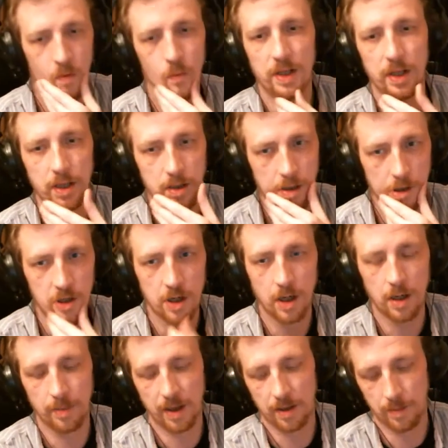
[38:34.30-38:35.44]
we did touch a
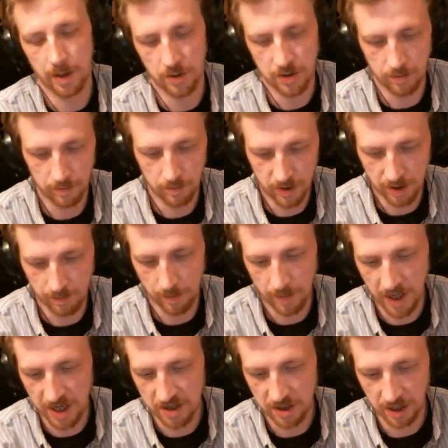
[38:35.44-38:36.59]
little bit about some
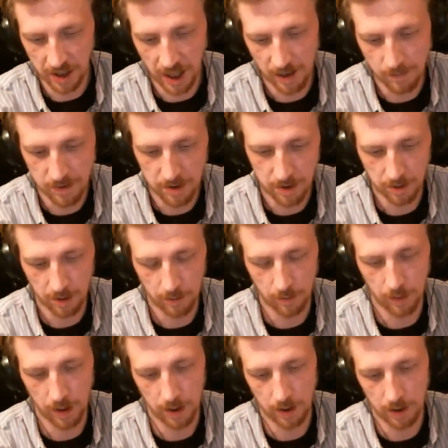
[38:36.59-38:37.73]
amazing games, you
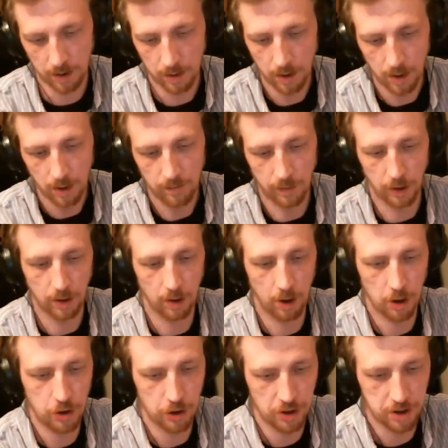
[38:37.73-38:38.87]
know, for the
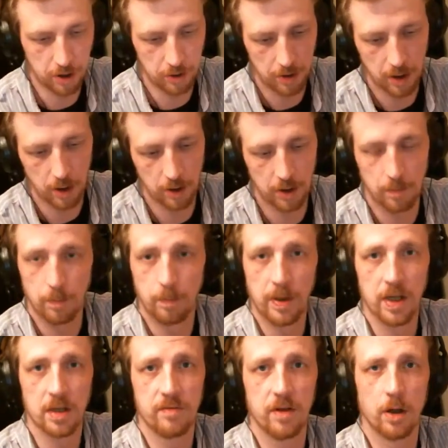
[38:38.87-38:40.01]
launches on the
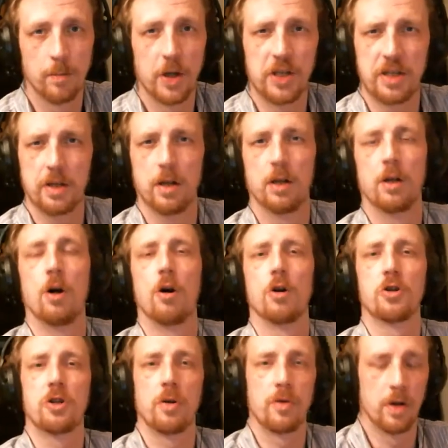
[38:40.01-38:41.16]
PSVR, but
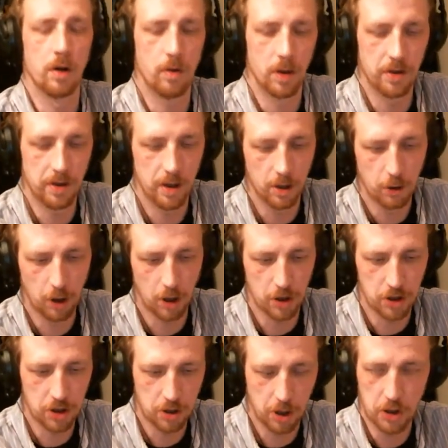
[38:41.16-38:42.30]
also, you know, on the
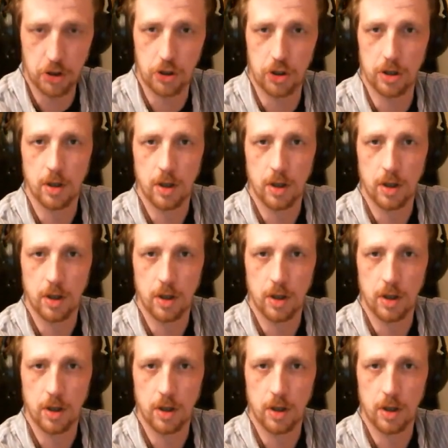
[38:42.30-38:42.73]
Oculus Touch